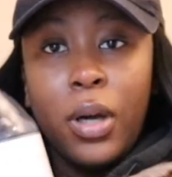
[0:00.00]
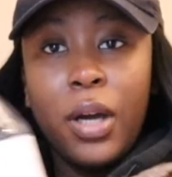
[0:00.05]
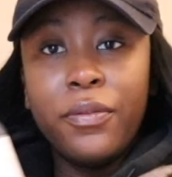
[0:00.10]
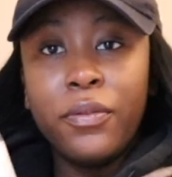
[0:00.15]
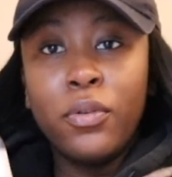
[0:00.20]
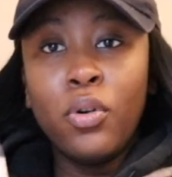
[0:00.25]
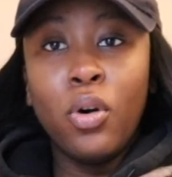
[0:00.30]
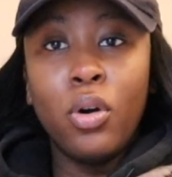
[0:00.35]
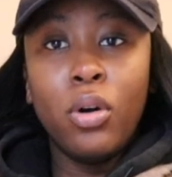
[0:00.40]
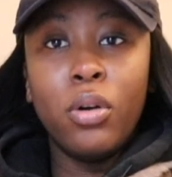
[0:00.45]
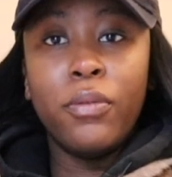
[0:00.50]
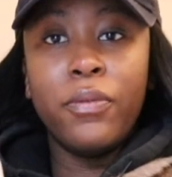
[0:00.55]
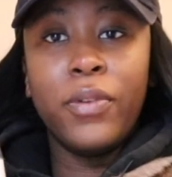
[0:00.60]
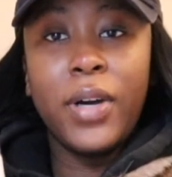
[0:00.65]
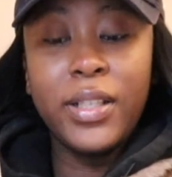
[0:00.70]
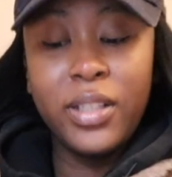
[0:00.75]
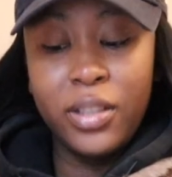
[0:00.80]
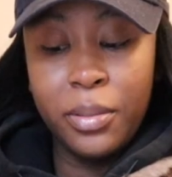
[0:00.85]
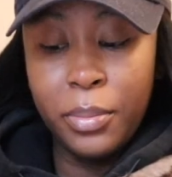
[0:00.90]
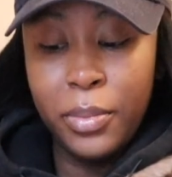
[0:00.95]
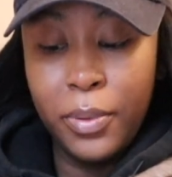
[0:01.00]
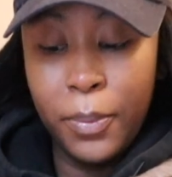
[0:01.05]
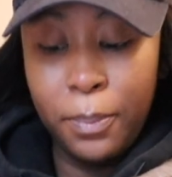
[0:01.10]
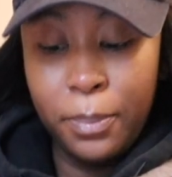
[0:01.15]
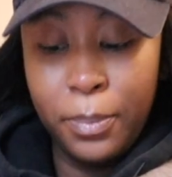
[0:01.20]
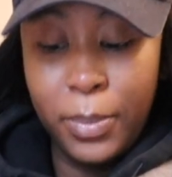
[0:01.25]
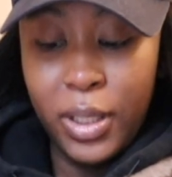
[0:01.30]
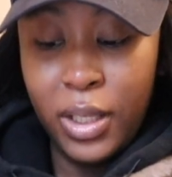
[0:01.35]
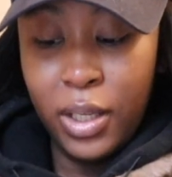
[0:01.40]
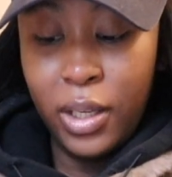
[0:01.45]
I've got vitamin
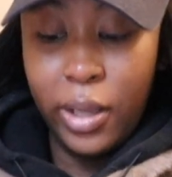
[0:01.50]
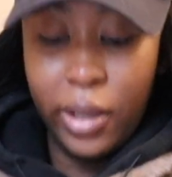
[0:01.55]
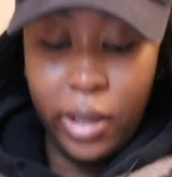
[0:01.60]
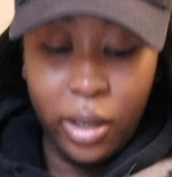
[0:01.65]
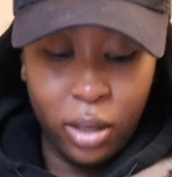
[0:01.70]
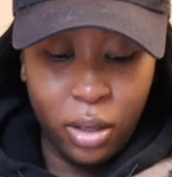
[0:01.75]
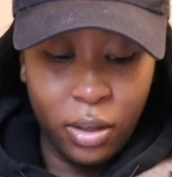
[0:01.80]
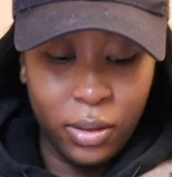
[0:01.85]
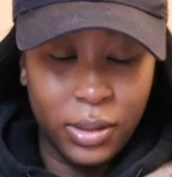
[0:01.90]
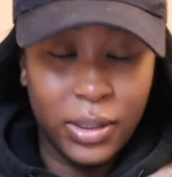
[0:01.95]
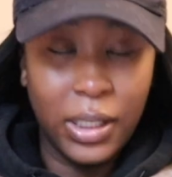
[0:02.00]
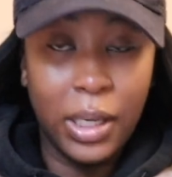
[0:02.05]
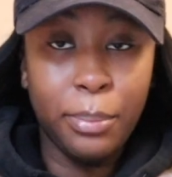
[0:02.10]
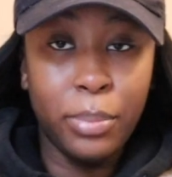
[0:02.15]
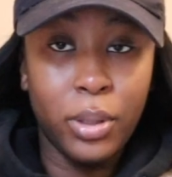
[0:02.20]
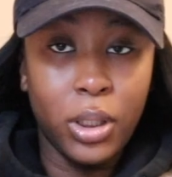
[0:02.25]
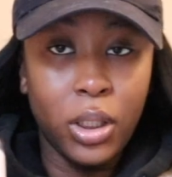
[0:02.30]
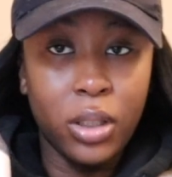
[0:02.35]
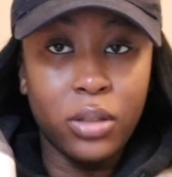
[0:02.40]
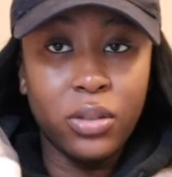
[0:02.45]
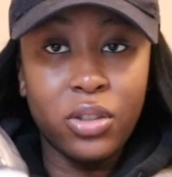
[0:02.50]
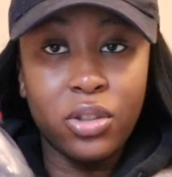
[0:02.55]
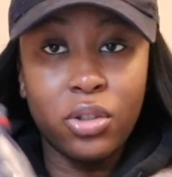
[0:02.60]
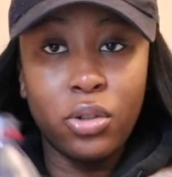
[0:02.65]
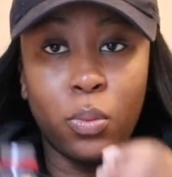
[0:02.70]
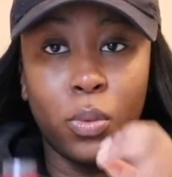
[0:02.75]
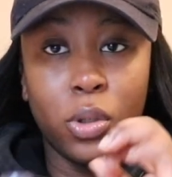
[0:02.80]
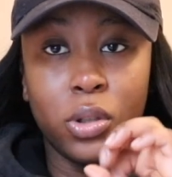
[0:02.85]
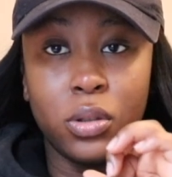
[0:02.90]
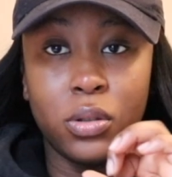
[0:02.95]
B tablets,
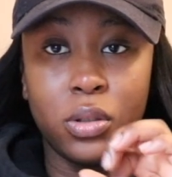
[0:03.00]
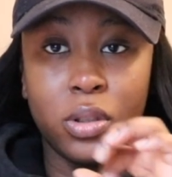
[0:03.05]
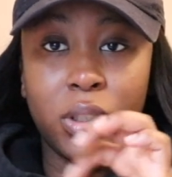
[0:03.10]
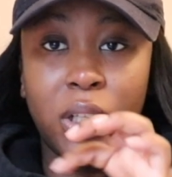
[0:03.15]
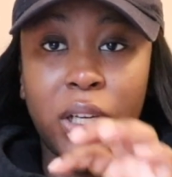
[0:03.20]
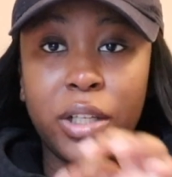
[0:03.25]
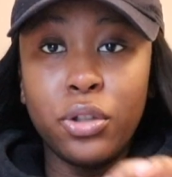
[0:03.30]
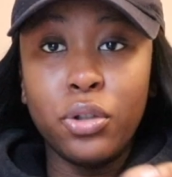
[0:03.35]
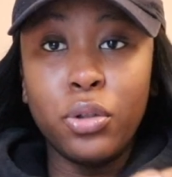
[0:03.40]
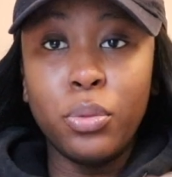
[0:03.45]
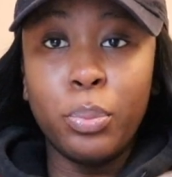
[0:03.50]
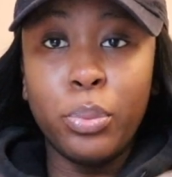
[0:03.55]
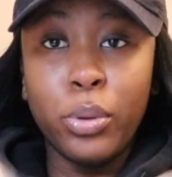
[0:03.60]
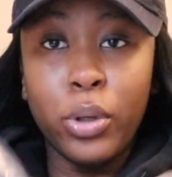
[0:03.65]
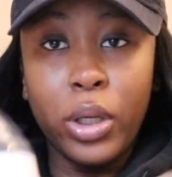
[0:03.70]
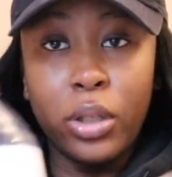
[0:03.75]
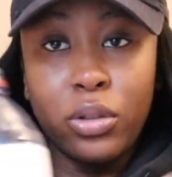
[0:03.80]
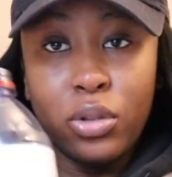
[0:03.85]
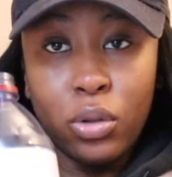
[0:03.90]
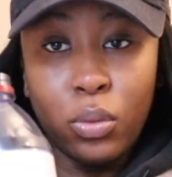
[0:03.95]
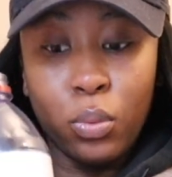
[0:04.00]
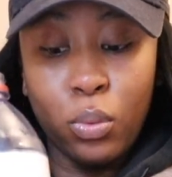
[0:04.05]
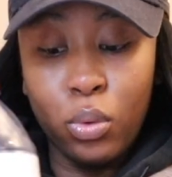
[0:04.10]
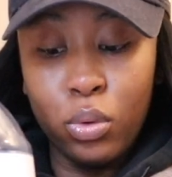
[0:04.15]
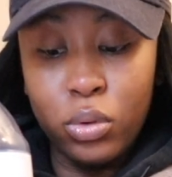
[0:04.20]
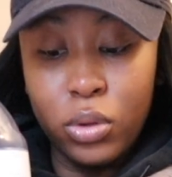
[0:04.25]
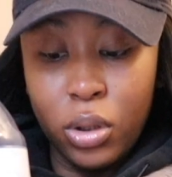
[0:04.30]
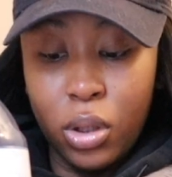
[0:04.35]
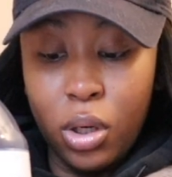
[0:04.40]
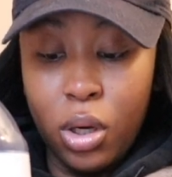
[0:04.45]
the ones that you put into
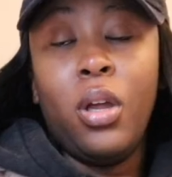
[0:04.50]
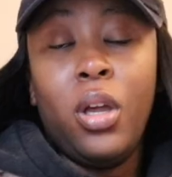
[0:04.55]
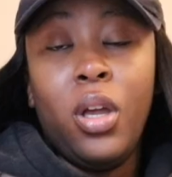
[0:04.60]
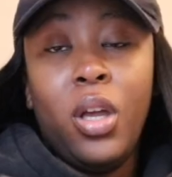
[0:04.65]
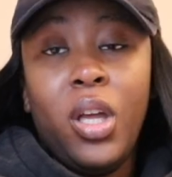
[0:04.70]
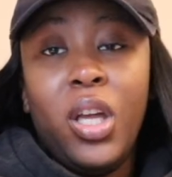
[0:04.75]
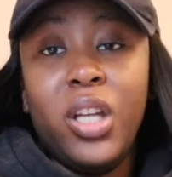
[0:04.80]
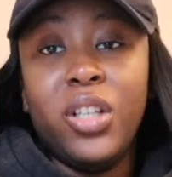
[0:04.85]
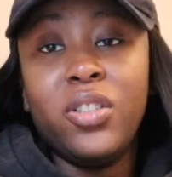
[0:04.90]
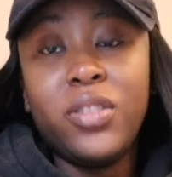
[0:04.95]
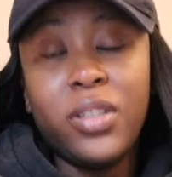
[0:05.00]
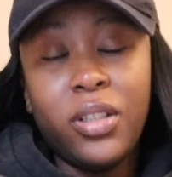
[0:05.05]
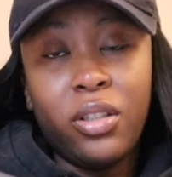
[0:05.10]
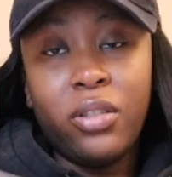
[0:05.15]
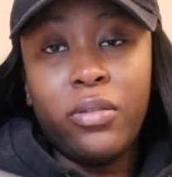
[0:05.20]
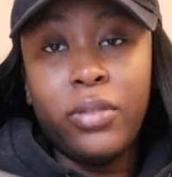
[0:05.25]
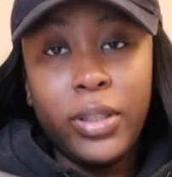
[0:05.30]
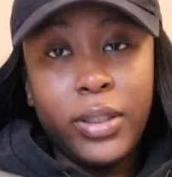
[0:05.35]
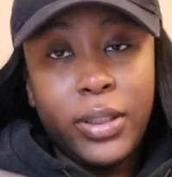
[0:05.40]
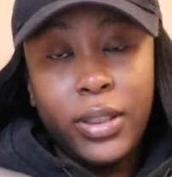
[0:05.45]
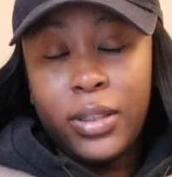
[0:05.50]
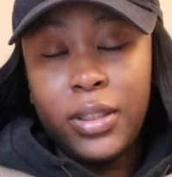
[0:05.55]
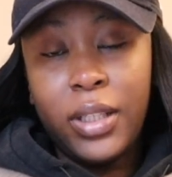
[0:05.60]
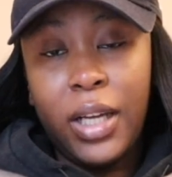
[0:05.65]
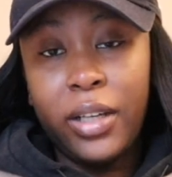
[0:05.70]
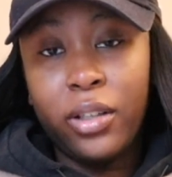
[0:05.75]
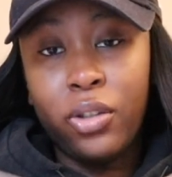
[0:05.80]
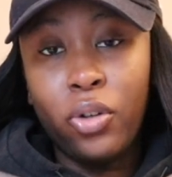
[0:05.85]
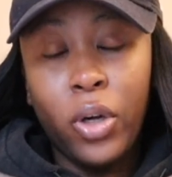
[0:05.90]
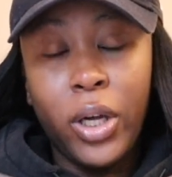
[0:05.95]
water. It just increases
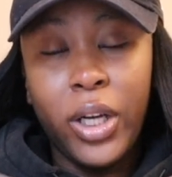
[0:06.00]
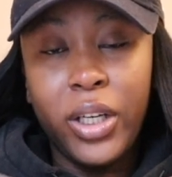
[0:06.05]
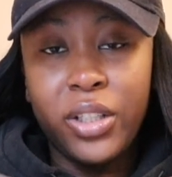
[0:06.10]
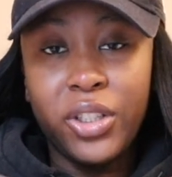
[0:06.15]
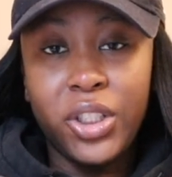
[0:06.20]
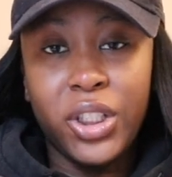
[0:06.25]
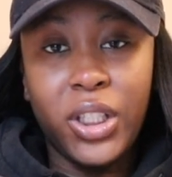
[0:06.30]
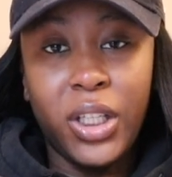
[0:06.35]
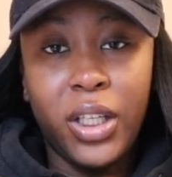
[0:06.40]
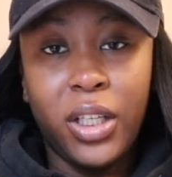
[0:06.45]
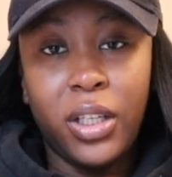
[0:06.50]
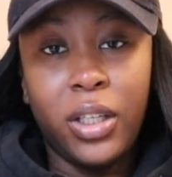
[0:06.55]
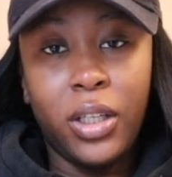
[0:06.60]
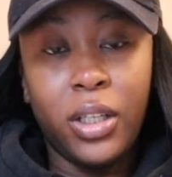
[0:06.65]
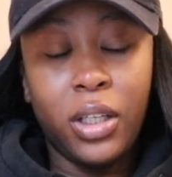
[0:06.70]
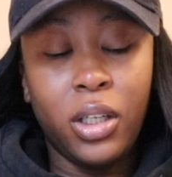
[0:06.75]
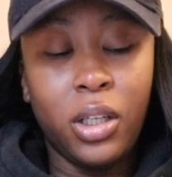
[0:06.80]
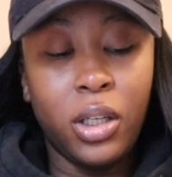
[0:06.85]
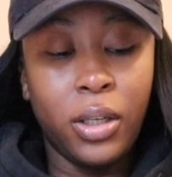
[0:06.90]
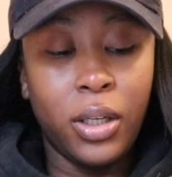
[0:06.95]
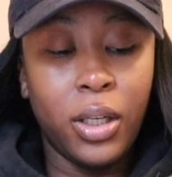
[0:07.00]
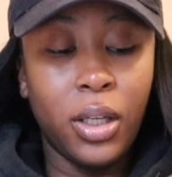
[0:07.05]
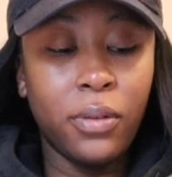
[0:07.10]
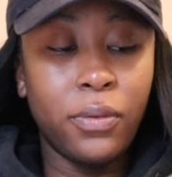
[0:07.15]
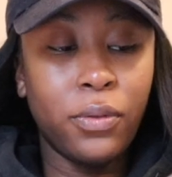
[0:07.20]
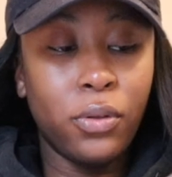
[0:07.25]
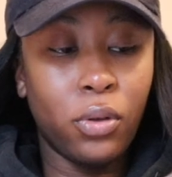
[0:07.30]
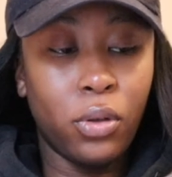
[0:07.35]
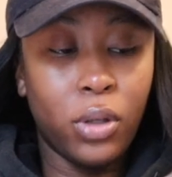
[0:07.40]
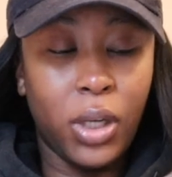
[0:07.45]
like your energy
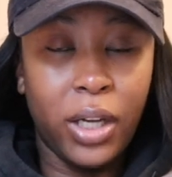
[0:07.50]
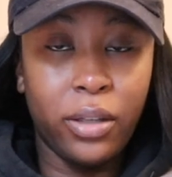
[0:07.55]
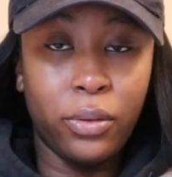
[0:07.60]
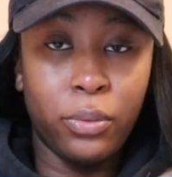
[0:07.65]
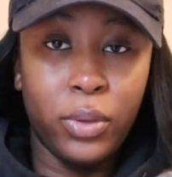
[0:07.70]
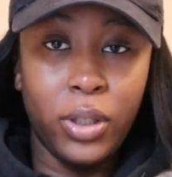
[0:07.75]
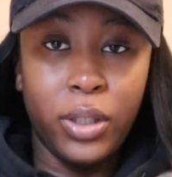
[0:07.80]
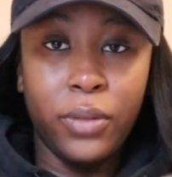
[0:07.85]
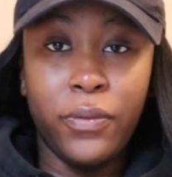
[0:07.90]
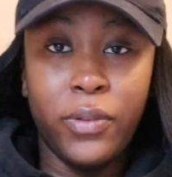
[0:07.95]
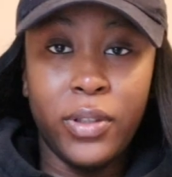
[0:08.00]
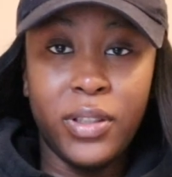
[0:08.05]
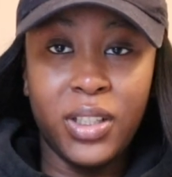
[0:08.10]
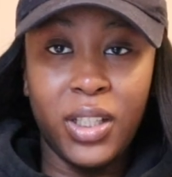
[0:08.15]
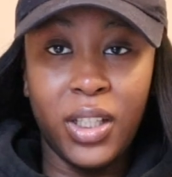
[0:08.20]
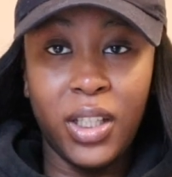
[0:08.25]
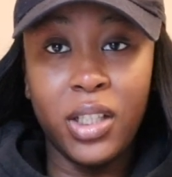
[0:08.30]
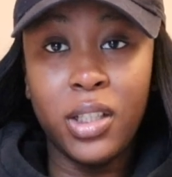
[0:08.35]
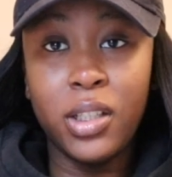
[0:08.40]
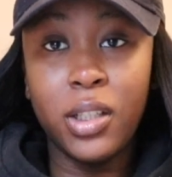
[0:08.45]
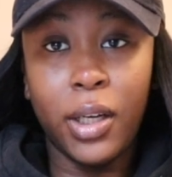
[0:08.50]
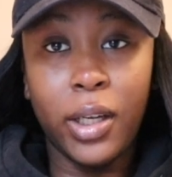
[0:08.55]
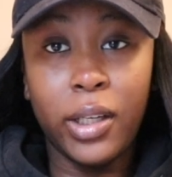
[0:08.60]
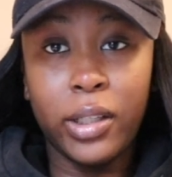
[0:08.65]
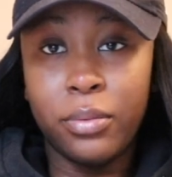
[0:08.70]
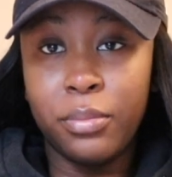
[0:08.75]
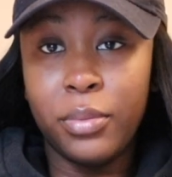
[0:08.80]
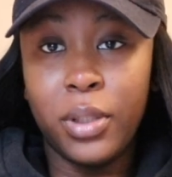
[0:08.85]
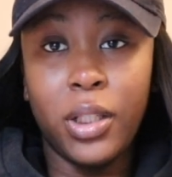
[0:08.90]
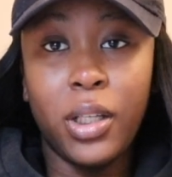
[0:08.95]
if you're like really fatigued
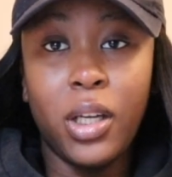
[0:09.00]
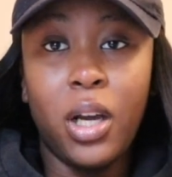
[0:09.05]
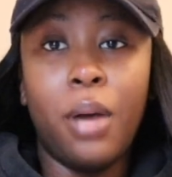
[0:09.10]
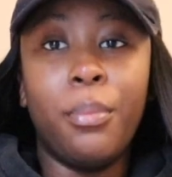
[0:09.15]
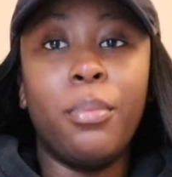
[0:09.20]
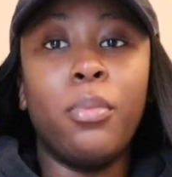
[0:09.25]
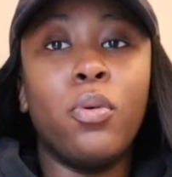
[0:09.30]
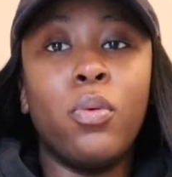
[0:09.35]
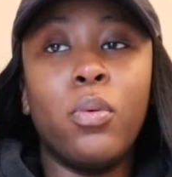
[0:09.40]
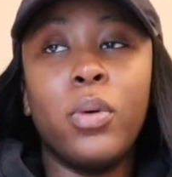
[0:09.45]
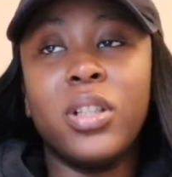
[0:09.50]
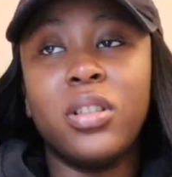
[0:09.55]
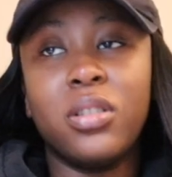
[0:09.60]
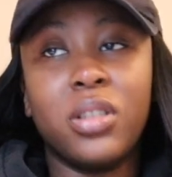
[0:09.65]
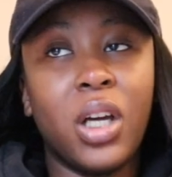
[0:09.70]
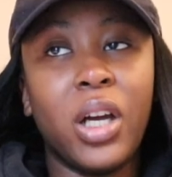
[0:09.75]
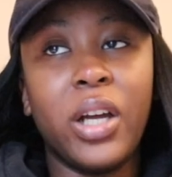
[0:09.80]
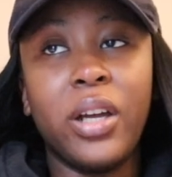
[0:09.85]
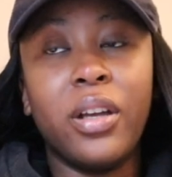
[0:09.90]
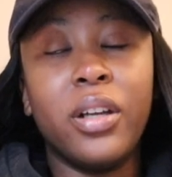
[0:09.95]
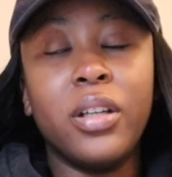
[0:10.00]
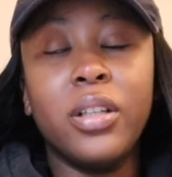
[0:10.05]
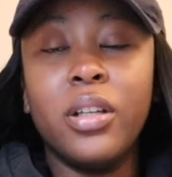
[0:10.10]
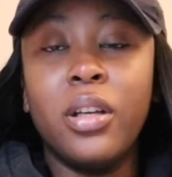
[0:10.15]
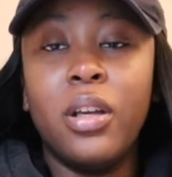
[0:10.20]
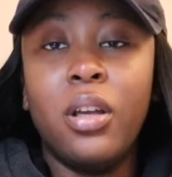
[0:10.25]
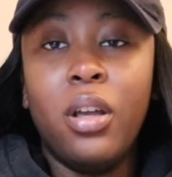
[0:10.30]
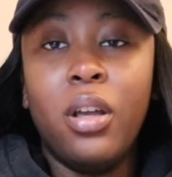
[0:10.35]
like me. I'm always tired,